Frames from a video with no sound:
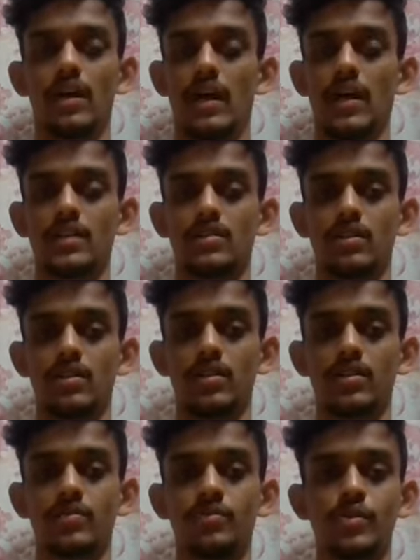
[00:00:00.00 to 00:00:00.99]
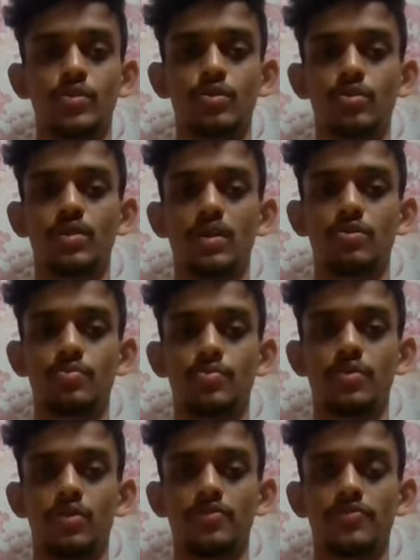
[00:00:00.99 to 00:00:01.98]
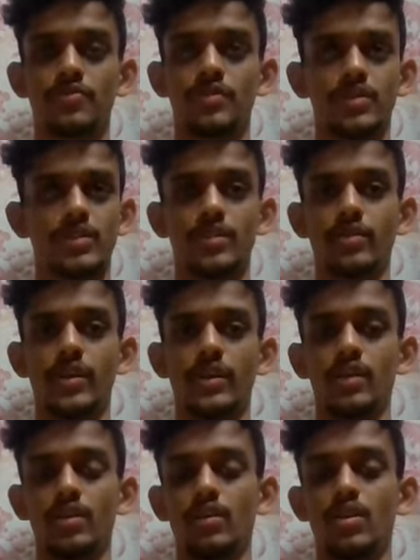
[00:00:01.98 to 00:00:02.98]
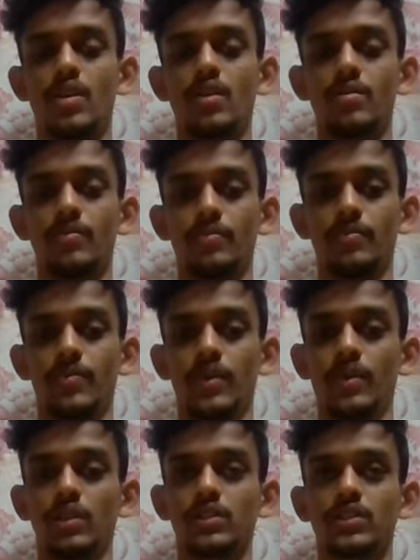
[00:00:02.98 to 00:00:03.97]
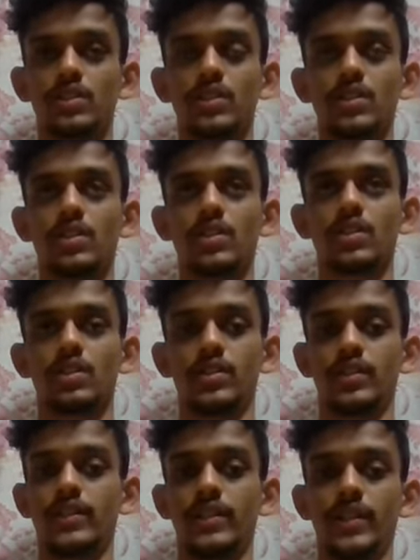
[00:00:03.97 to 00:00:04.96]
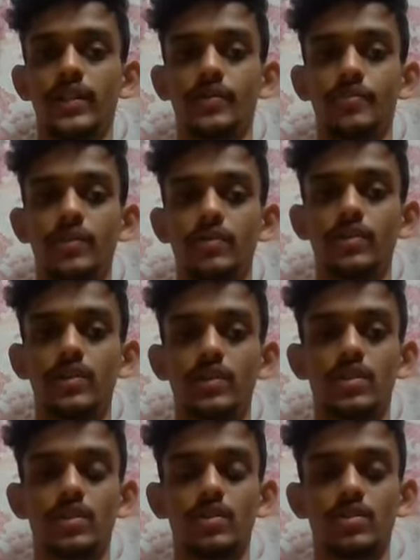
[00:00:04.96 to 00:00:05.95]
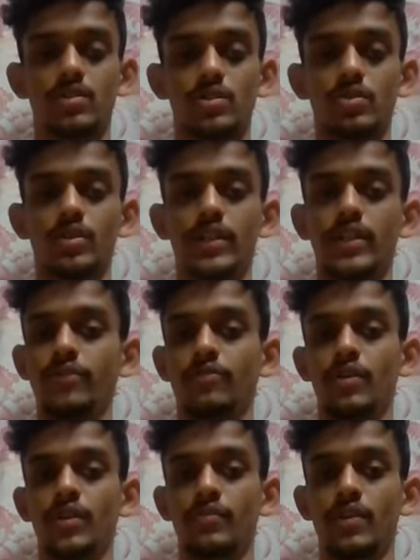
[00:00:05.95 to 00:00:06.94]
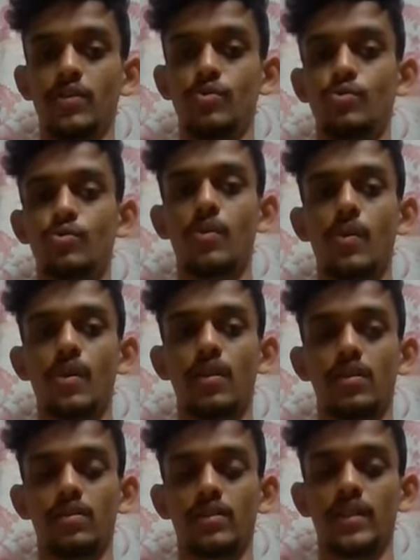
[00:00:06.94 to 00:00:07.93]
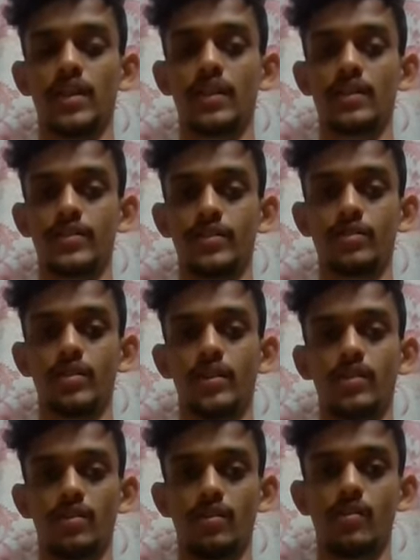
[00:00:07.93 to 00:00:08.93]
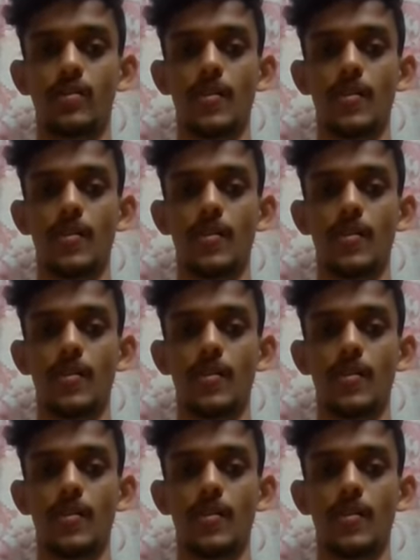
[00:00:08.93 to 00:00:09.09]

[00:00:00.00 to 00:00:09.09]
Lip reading: As it will show the output of 0 and null, because it will show the default value that are 0 and null.